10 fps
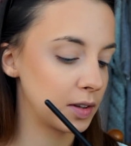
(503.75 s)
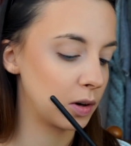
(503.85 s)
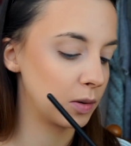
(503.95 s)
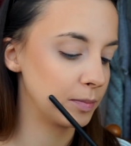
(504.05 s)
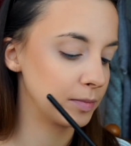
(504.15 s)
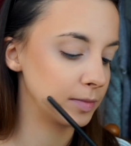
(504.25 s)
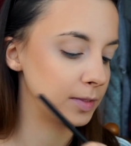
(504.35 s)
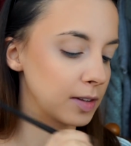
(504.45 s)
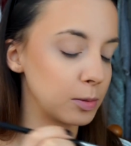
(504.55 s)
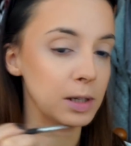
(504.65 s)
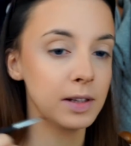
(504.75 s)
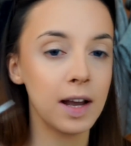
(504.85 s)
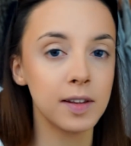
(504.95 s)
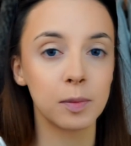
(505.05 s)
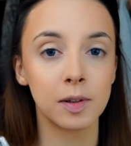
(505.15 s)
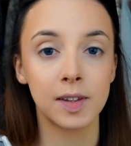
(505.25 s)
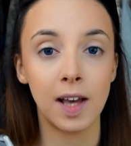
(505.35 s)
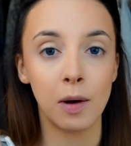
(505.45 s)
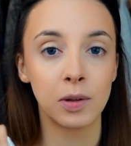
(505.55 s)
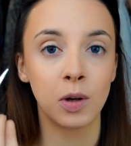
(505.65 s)
so that's really nice. We'll see
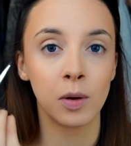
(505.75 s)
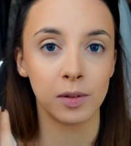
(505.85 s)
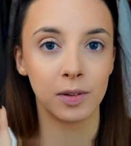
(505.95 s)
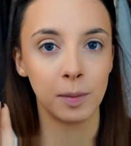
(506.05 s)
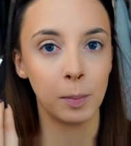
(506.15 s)
how it goes on the